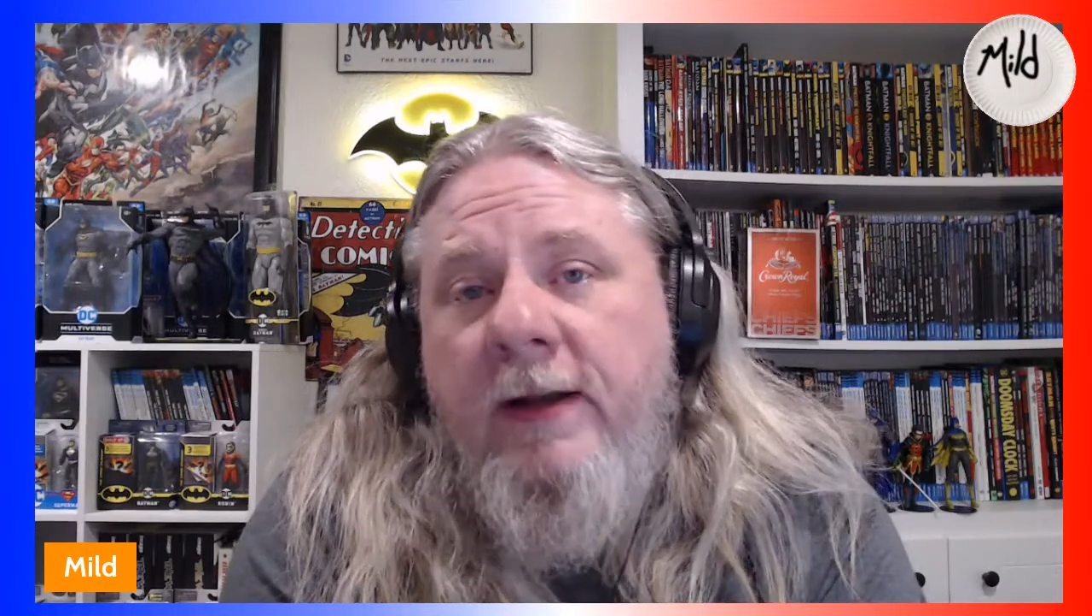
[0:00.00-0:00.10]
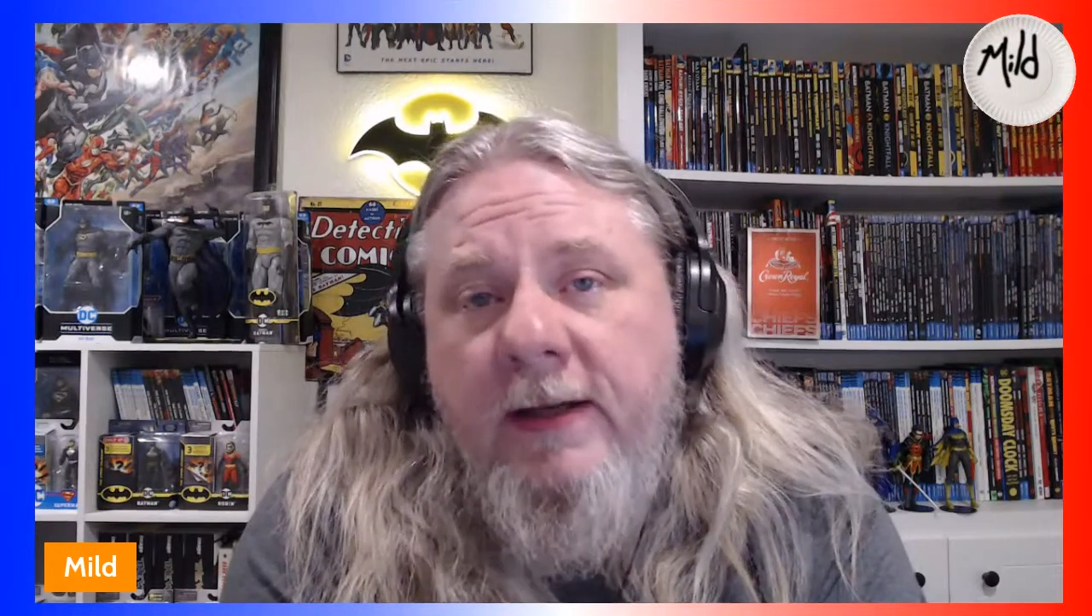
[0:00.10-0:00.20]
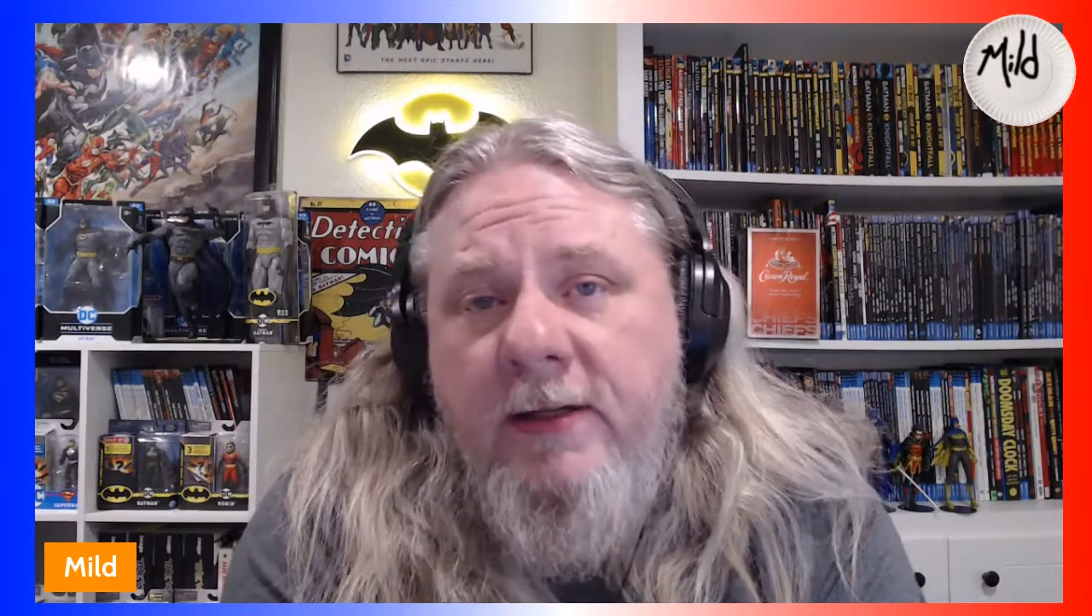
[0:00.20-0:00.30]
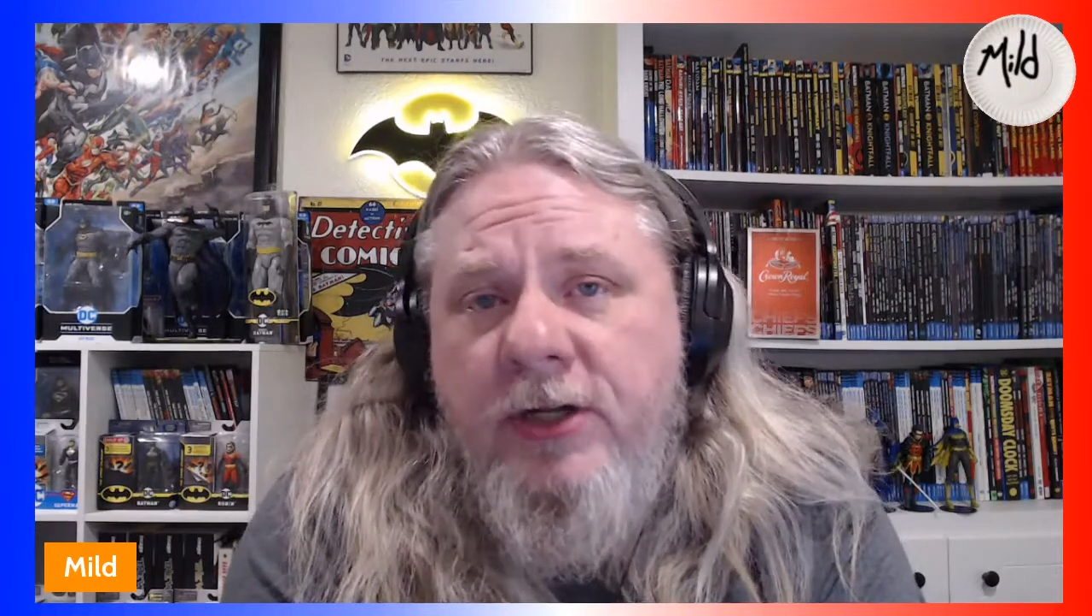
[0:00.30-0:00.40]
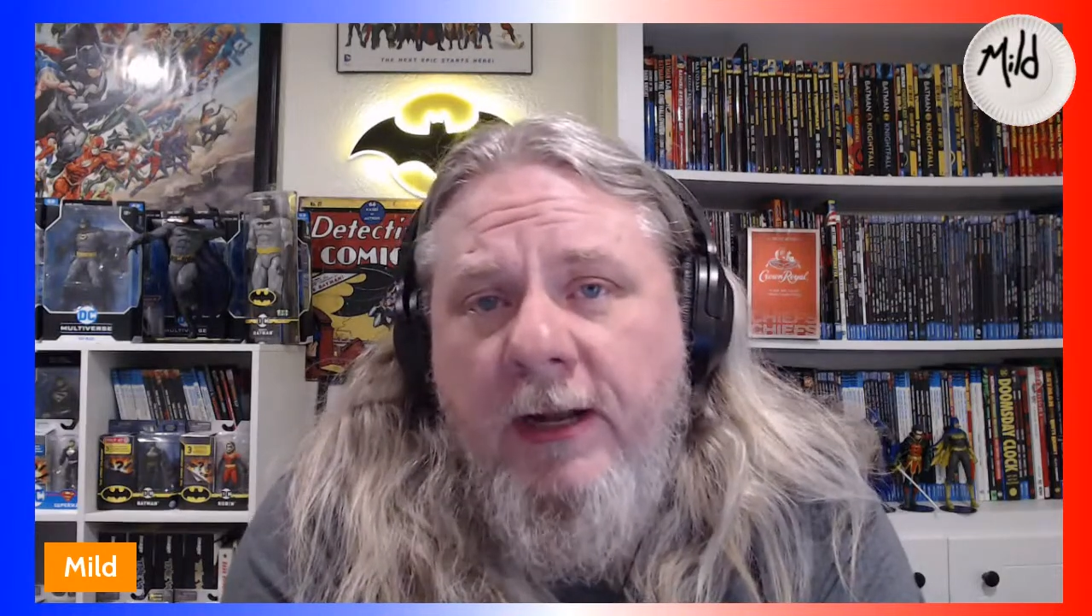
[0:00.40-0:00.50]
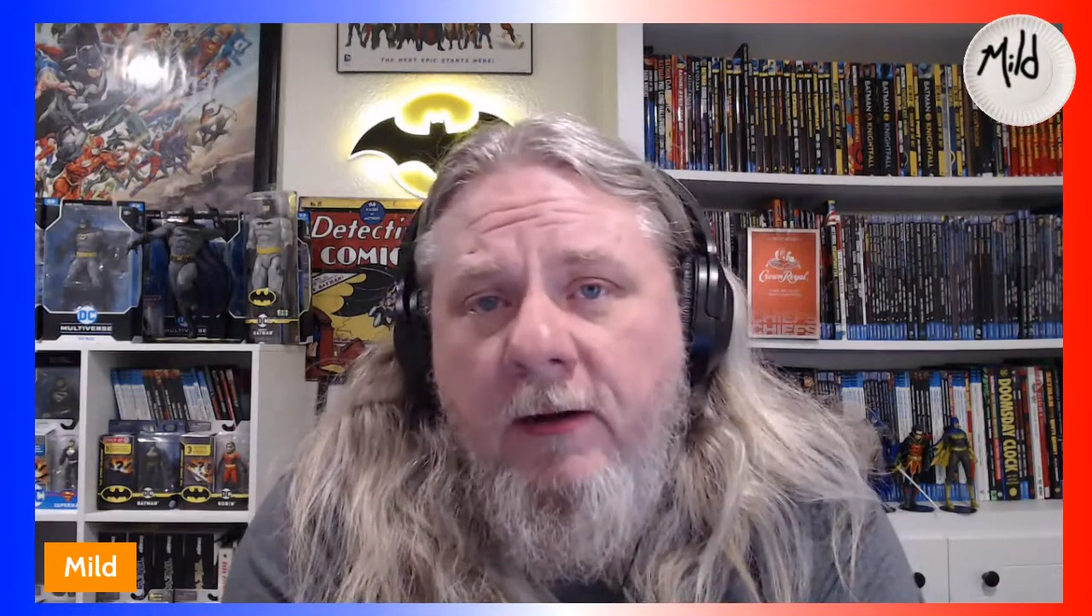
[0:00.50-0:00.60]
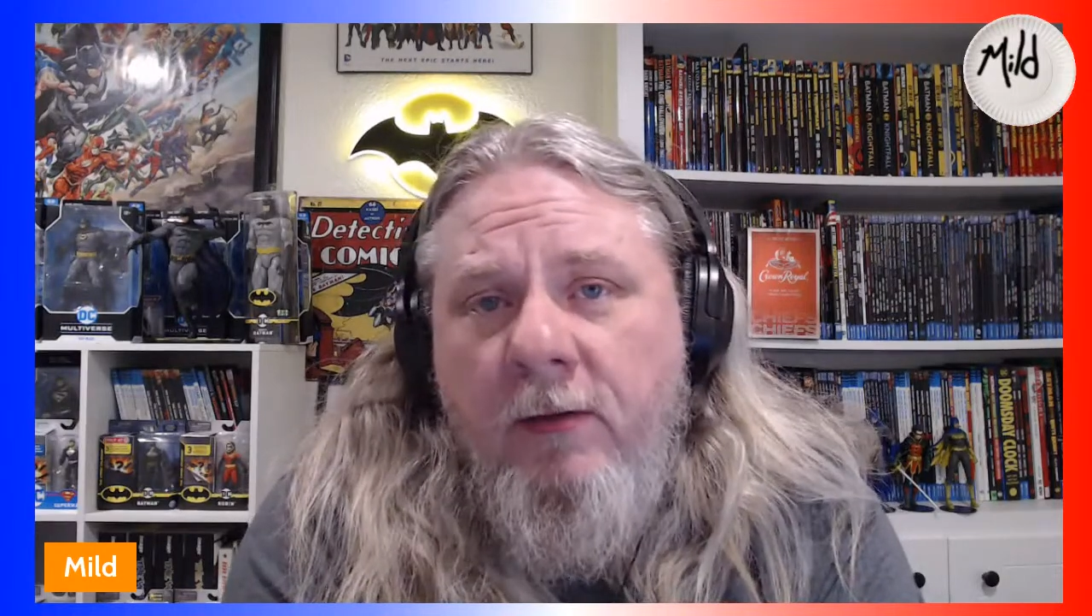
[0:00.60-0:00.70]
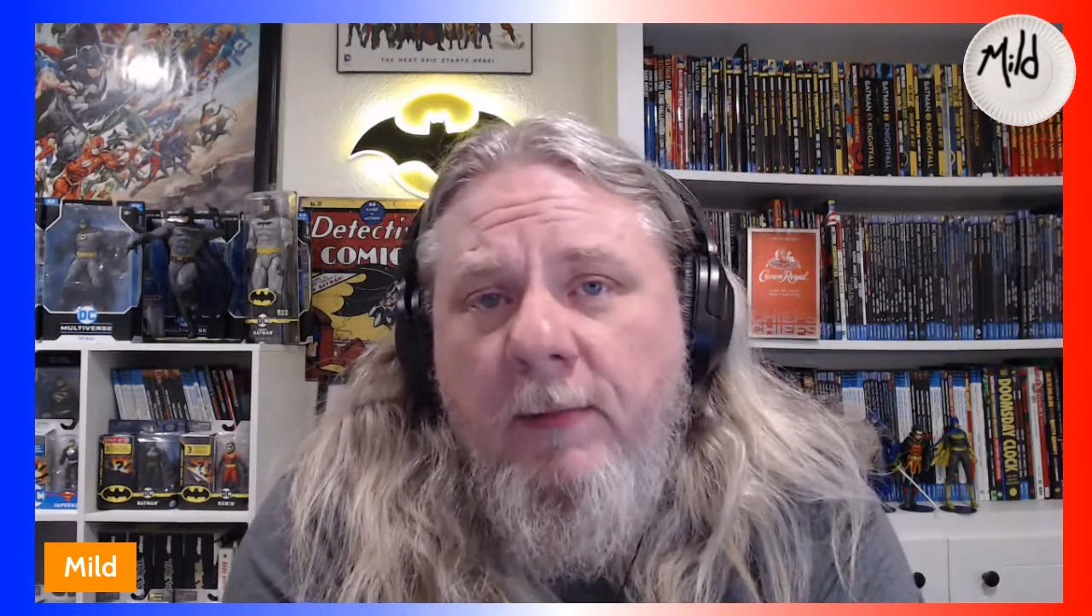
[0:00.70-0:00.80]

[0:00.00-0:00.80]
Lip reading: Nick's channel